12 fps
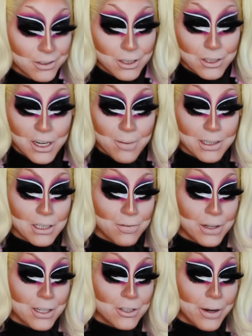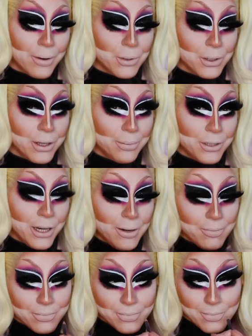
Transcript: just to give myself like a general lip shape.